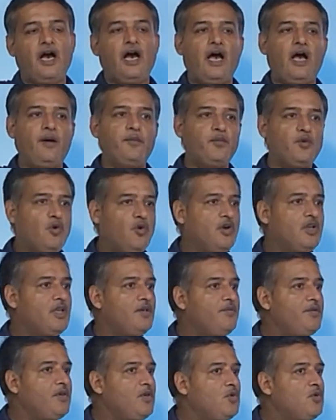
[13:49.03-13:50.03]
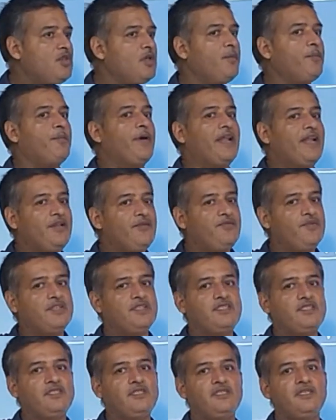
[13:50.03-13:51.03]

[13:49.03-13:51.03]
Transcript: I am not giving you the benefits